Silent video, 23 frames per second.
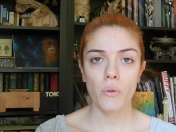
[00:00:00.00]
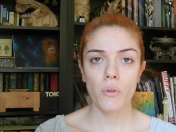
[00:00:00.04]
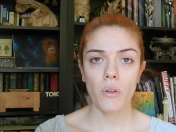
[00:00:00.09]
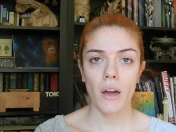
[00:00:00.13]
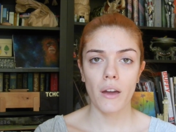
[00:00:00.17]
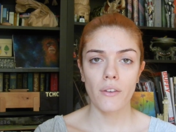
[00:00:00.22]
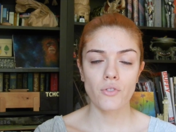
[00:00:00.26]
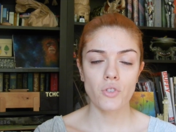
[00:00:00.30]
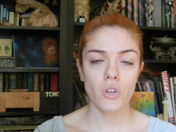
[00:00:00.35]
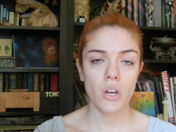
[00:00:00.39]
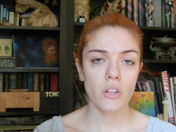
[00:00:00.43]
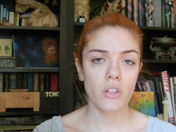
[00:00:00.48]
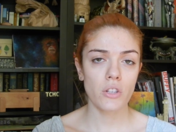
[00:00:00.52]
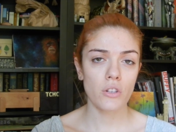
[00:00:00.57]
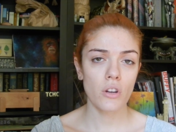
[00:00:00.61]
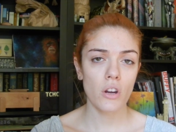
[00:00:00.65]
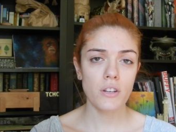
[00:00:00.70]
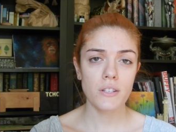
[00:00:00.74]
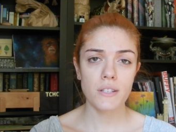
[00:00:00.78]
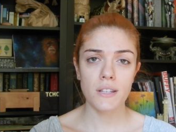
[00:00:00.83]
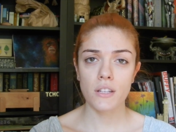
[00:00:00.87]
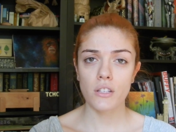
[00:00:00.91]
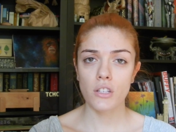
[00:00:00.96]
I've tried the
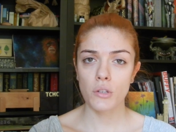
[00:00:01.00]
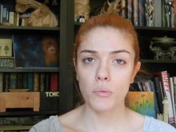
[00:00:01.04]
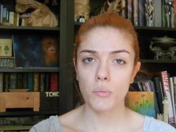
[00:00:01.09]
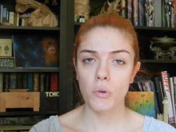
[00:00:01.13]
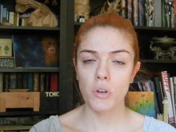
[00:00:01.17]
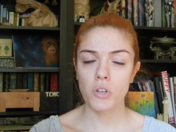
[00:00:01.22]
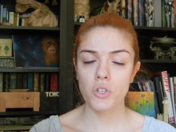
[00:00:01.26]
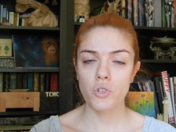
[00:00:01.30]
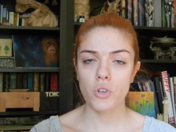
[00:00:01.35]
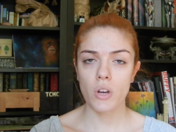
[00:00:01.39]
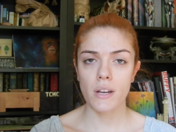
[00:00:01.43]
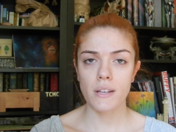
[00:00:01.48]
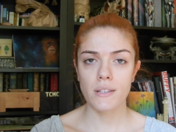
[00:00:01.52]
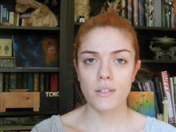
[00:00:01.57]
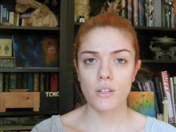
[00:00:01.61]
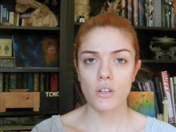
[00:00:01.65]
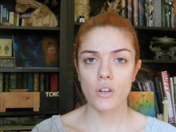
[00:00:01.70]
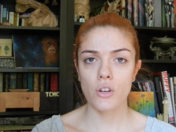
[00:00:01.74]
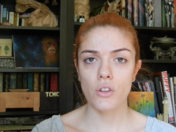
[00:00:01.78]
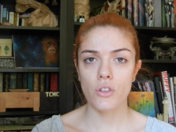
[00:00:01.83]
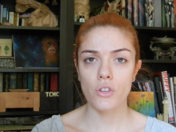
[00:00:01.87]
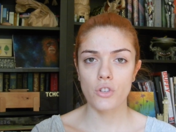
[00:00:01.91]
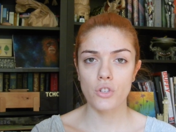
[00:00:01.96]
NARS tinted
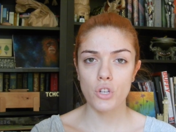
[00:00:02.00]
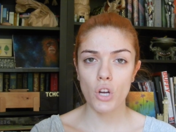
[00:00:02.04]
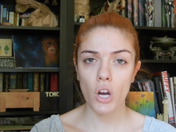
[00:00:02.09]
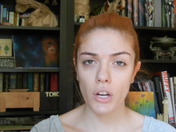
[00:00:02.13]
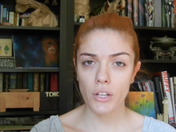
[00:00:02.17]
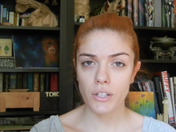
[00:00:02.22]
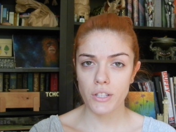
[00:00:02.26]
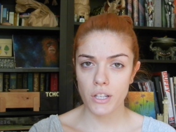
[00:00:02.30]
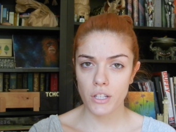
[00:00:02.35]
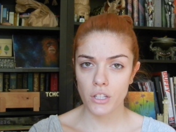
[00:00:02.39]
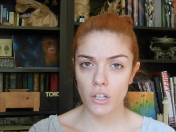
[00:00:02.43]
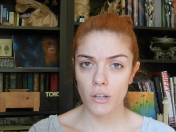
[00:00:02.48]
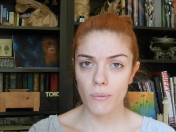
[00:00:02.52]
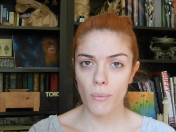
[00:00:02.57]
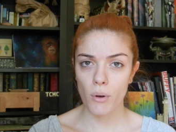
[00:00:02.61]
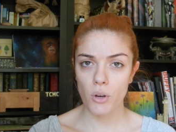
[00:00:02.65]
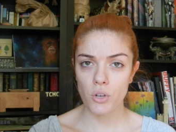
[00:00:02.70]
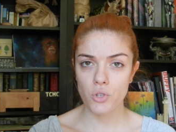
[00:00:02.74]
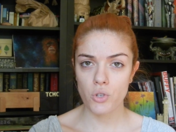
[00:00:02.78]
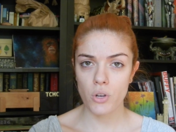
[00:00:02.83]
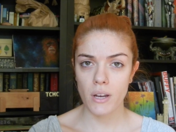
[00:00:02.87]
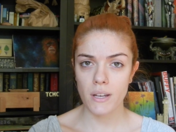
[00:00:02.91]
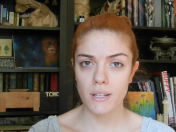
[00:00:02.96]
moisturizer, the Tarte tinted
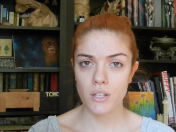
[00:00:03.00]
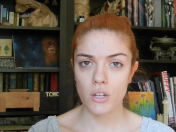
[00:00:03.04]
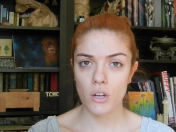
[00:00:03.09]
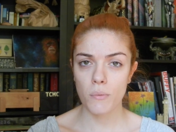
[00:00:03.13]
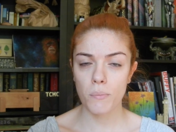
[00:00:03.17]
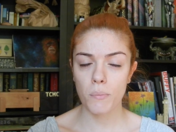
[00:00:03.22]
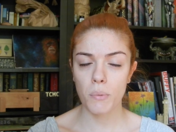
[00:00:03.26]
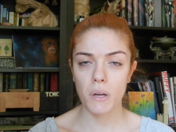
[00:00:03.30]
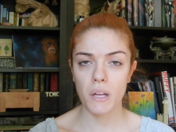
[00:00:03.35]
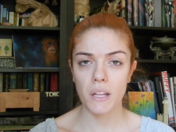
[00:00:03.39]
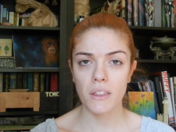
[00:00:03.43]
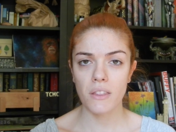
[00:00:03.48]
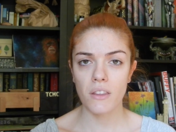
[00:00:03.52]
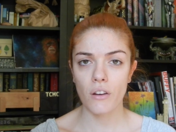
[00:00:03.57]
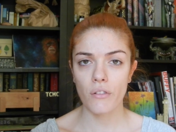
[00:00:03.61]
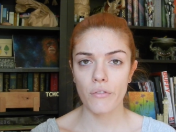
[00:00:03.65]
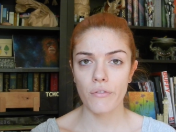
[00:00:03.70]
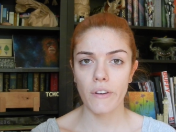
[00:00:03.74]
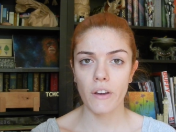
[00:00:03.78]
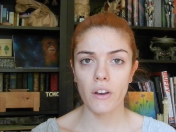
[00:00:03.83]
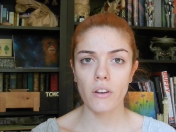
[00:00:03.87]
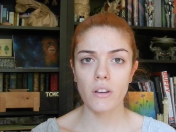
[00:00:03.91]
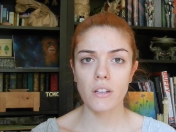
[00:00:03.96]
moisturizer, but
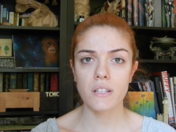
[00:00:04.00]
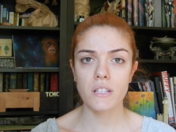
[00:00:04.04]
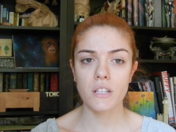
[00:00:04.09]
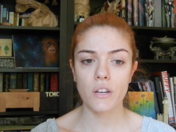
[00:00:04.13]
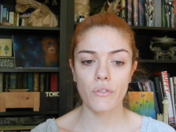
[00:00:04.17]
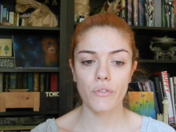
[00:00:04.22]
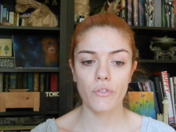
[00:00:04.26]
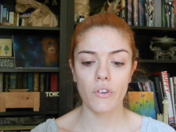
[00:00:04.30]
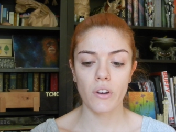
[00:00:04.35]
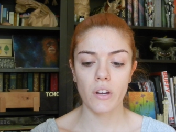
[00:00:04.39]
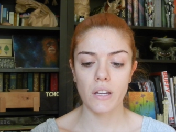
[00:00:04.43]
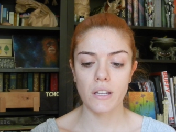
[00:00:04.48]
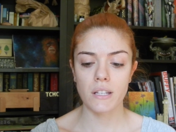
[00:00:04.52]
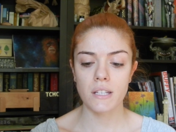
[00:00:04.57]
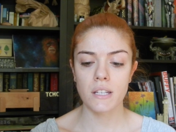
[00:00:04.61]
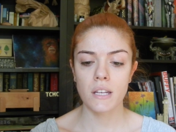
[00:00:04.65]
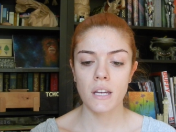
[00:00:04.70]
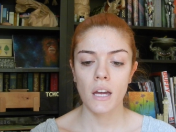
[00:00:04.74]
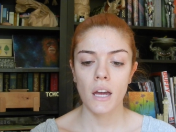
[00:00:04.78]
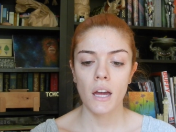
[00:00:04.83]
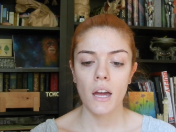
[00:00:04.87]
they're very different.